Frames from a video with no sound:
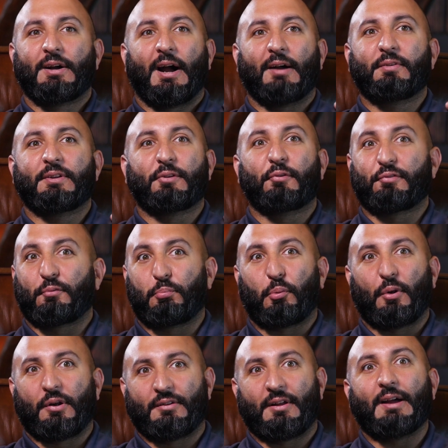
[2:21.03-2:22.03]
I mean, those are
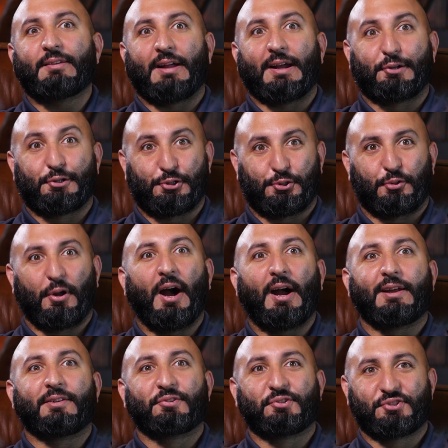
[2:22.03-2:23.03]
borderline like
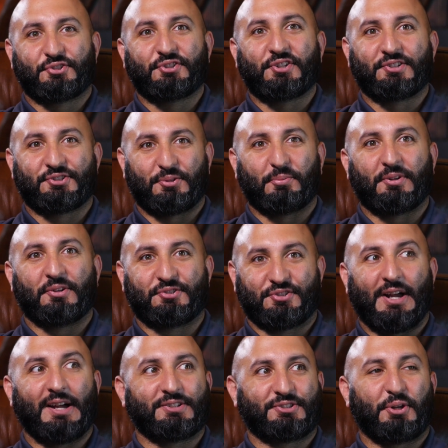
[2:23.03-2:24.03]
shrines to some of those
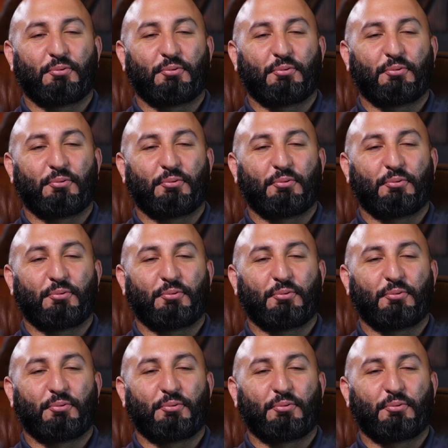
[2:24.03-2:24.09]
guys.